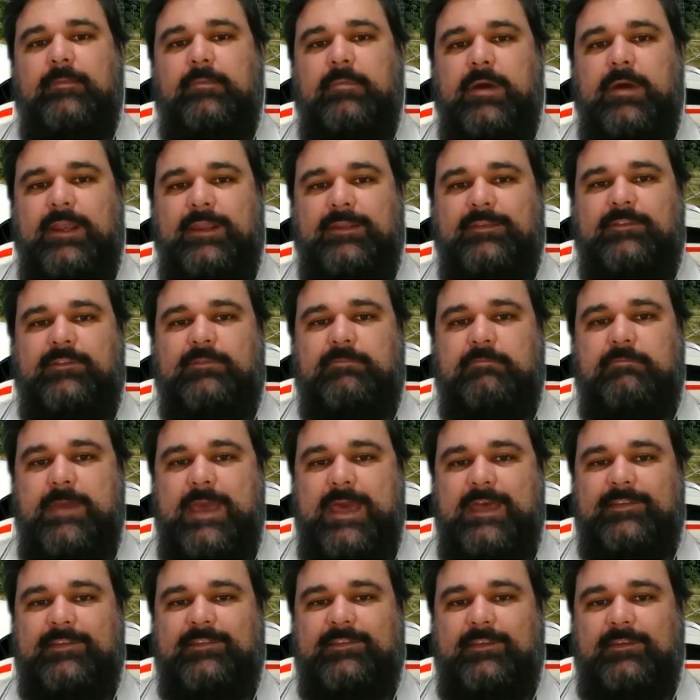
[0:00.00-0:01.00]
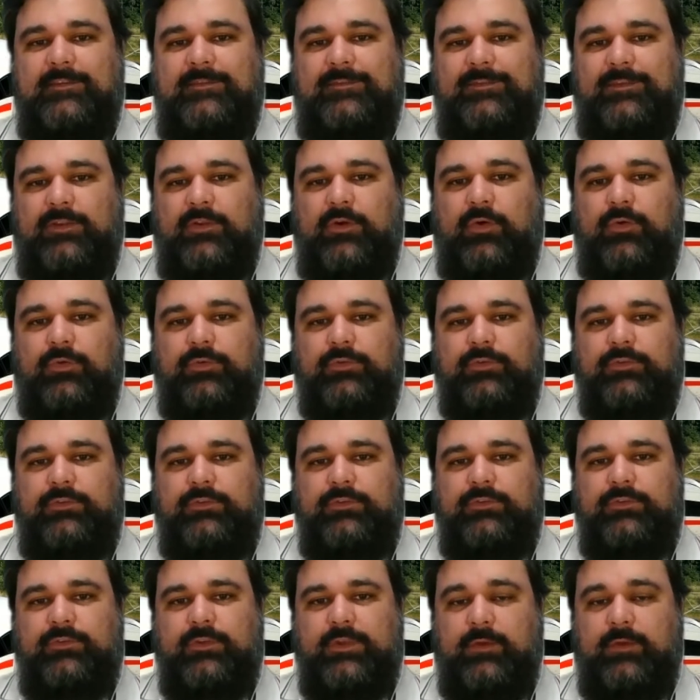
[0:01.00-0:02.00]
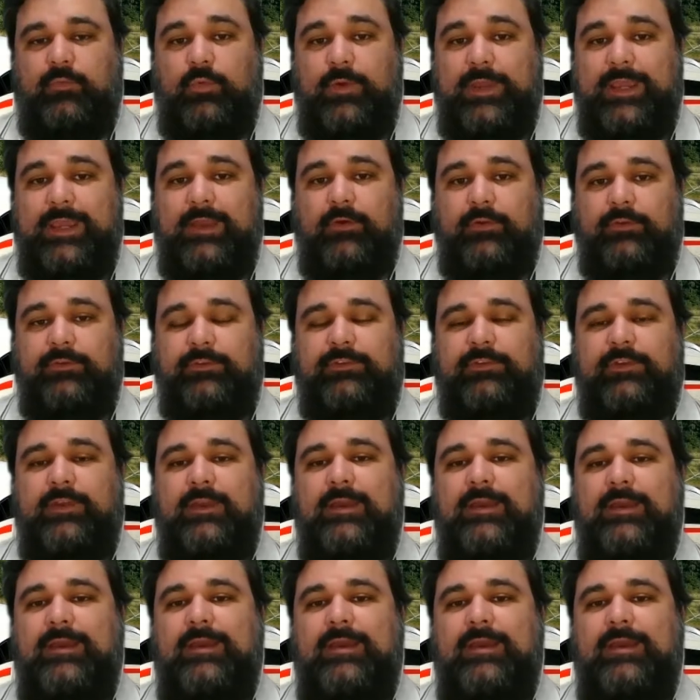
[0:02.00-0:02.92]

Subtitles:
but it's best if those rails